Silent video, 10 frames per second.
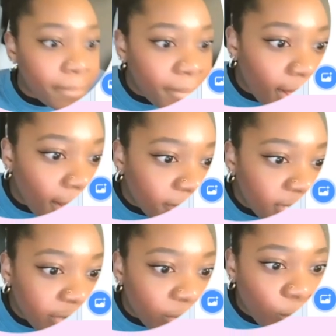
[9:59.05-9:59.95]
um,
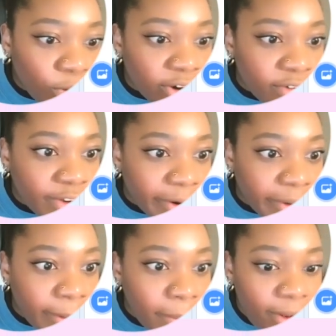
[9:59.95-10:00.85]
secret word
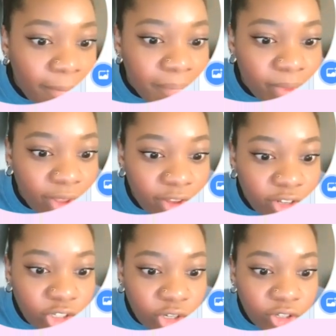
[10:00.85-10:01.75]
variable
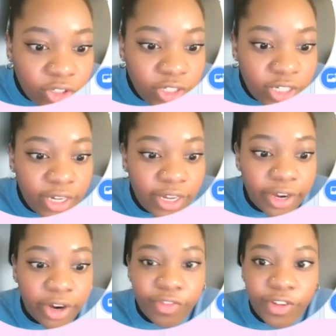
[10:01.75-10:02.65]
so you'll see
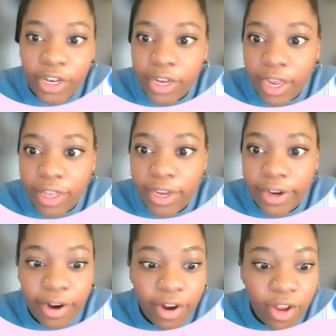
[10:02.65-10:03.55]
here, if I click
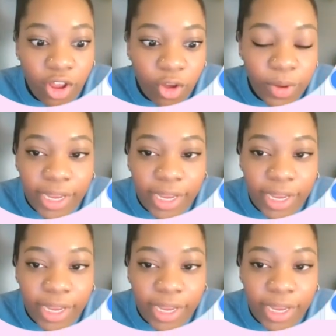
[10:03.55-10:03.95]
here, we